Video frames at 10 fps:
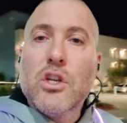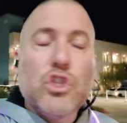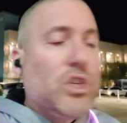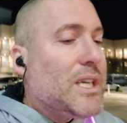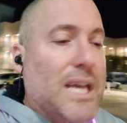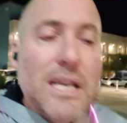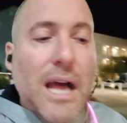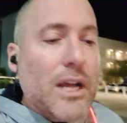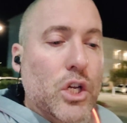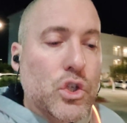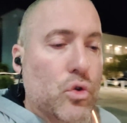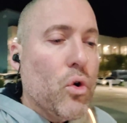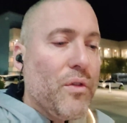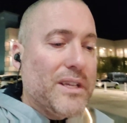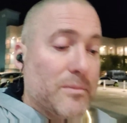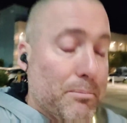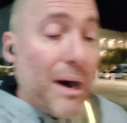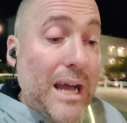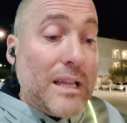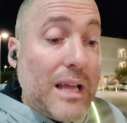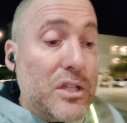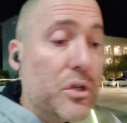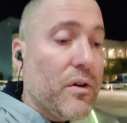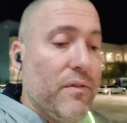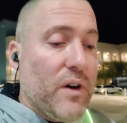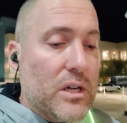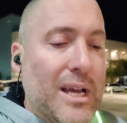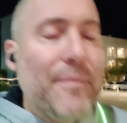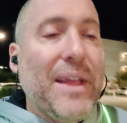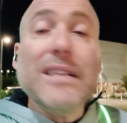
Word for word: She cannot control this biological function.